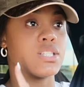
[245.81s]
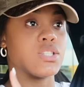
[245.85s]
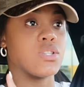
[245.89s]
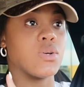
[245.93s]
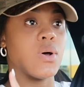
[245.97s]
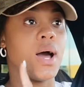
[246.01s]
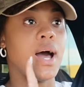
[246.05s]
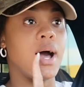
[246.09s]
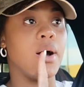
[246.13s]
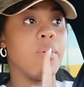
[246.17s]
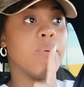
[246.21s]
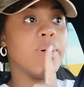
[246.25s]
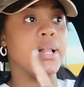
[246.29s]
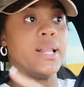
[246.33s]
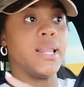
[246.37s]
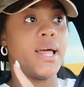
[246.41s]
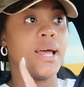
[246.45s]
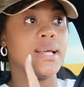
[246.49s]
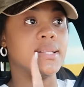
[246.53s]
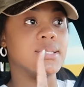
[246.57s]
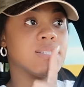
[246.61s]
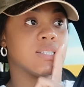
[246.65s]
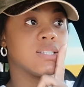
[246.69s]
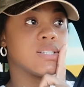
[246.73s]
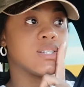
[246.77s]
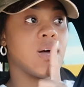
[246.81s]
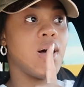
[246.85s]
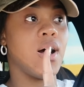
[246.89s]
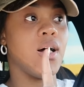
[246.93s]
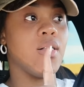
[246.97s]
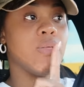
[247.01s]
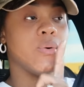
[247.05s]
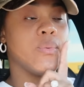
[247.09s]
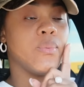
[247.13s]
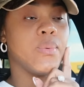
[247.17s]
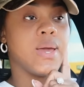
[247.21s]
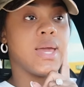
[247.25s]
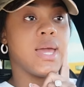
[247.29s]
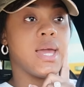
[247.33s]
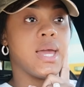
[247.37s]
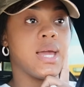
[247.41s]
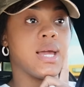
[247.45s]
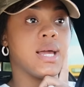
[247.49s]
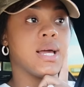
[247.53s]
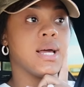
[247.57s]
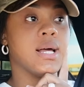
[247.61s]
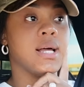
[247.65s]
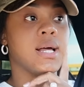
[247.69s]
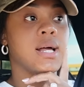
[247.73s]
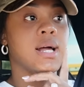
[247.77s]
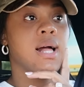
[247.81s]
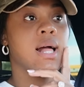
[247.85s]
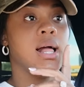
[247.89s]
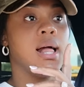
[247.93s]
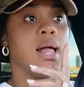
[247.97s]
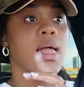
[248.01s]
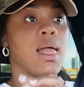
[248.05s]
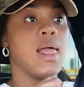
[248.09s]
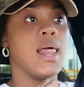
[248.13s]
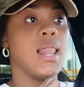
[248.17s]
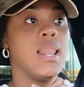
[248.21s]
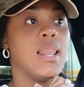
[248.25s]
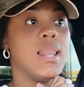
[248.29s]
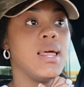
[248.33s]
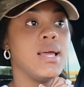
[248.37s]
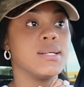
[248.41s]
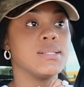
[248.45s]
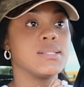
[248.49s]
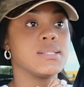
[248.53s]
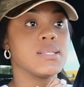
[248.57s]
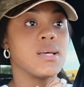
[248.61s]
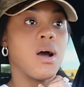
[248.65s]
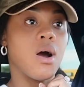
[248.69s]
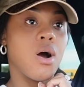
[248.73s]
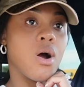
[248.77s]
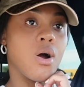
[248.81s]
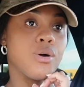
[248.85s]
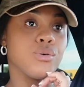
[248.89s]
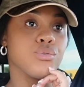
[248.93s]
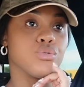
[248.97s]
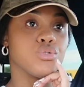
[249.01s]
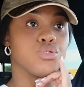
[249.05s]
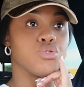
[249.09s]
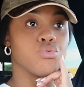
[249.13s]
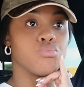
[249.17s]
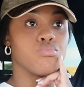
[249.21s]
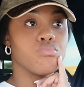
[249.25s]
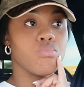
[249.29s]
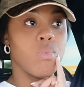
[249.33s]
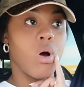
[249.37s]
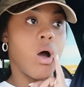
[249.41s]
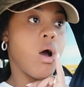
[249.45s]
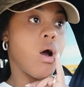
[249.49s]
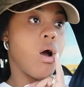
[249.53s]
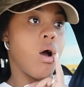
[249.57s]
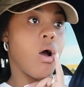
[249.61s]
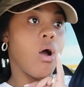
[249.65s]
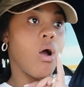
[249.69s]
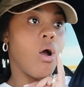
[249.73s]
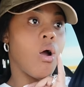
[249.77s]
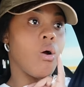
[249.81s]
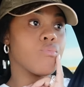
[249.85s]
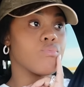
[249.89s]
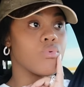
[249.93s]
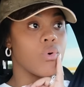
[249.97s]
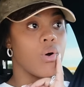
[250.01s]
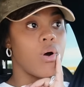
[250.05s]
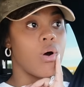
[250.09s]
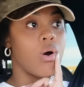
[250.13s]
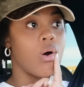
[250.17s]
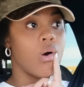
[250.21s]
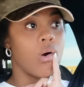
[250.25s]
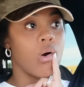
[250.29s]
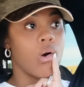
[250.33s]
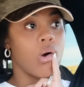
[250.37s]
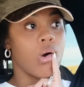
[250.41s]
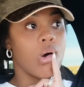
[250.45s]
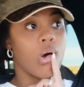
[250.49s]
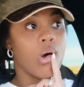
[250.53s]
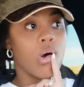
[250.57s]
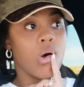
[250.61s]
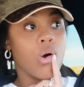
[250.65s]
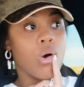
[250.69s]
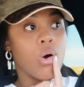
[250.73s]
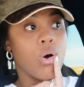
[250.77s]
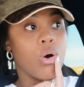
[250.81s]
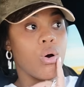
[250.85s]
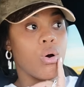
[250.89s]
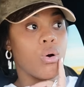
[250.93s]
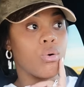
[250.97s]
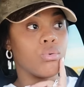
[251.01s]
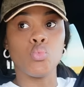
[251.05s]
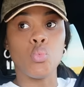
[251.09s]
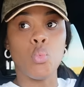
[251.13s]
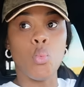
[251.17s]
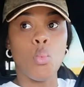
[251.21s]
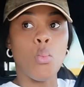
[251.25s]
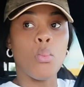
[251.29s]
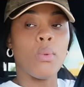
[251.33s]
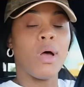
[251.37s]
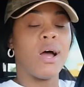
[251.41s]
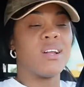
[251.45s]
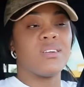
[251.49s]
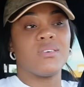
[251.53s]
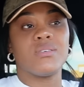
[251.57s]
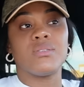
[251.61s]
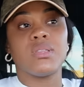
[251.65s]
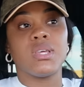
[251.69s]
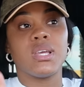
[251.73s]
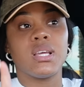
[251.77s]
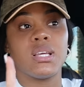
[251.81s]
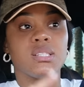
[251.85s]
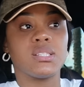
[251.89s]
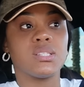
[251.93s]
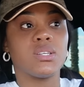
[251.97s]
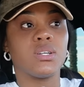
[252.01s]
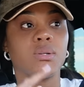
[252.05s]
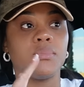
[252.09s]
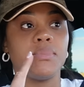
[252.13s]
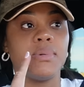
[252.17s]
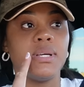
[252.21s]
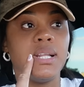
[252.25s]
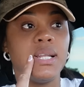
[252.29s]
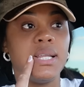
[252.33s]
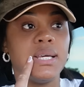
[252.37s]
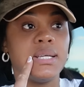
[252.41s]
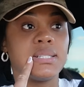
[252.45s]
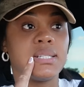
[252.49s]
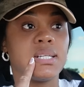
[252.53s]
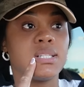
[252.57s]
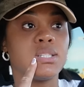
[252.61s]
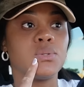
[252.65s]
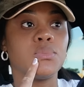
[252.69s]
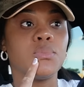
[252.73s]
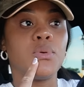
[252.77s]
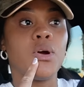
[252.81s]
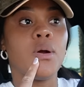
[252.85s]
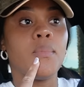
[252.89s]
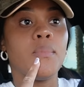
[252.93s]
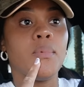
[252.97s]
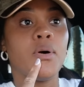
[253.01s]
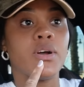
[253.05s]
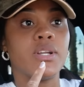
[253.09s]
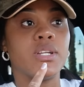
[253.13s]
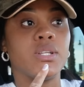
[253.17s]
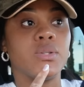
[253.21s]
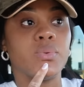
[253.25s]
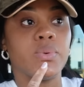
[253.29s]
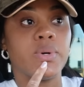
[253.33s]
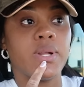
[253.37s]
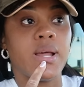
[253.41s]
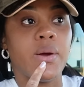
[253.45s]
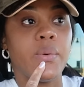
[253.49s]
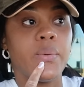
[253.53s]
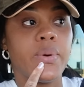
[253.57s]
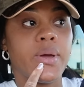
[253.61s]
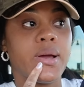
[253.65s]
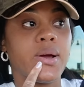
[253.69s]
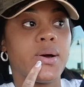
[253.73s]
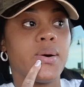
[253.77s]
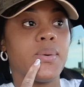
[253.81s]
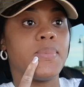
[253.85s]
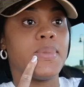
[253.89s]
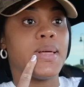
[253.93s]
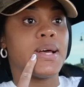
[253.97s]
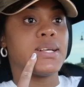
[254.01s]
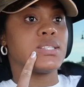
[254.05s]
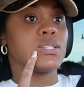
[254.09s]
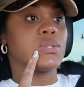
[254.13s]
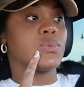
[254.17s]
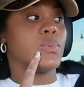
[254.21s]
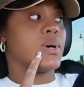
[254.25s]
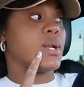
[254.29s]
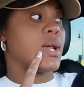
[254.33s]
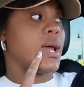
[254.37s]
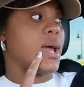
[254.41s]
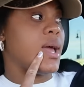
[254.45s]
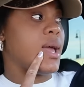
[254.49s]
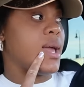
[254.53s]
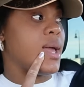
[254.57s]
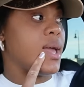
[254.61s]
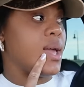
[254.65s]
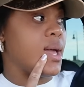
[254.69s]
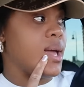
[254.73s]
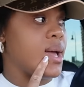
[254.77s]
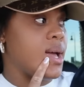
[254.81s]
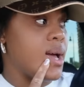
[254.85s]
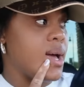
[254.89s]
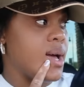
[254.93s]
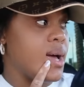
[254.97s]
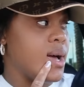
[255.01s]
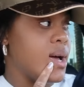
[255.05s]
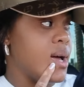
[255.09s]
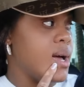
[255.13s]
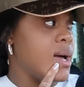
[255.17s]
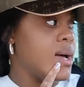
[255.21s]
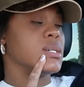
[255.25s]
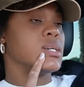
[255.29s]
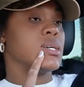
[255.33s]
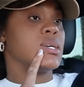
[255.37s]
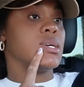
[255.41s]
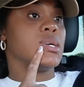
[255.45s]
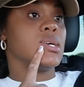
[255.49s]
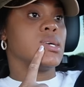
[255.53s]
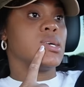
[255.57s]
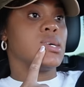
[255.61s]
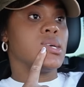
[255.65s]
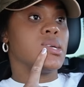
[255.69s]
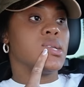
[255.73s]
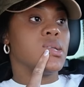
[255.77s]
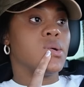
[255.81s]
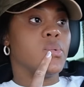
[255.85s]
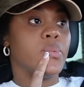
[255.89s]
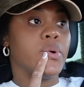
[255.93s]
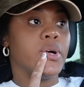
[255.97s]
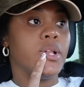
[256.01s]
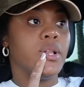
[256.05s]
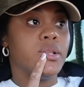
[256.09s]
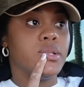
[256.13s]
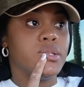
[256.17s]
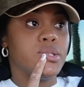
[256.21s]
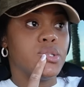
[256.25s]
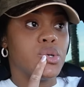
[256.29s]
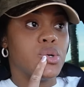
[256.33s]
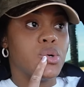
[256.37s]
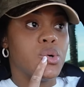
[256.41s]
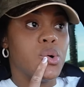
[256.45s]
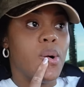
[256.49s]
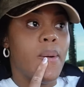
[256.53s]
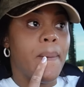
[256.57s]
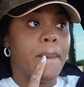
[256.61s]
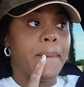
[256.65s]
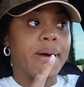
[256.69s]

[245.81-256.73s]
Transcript: So I will install the wig later or tomorrow. I don't think it's gonna be later. Tomorrow morning when I wake up, that's what I will do.